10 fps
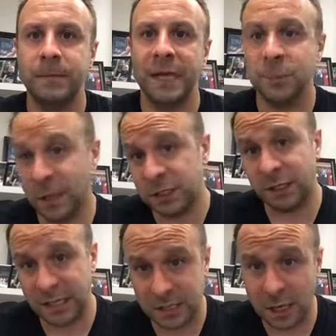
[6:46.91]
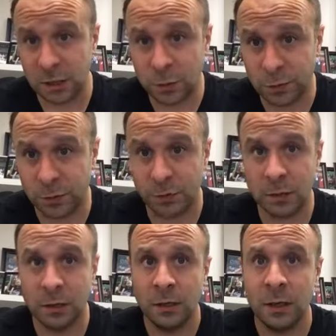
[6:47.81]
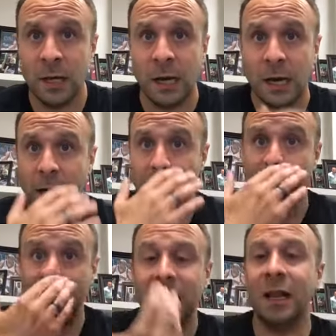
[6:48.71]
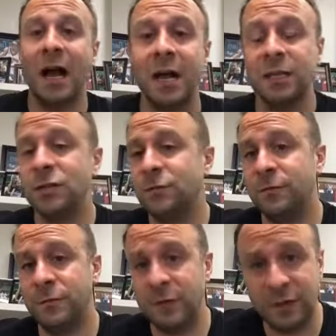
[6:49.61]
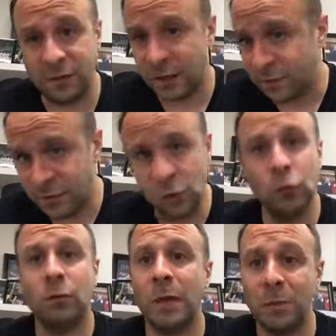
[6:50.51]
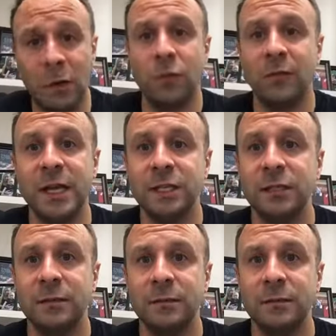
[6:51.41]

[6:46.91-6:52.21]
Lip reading: especially as an entrepreneur. My clients, they fuel my motivation.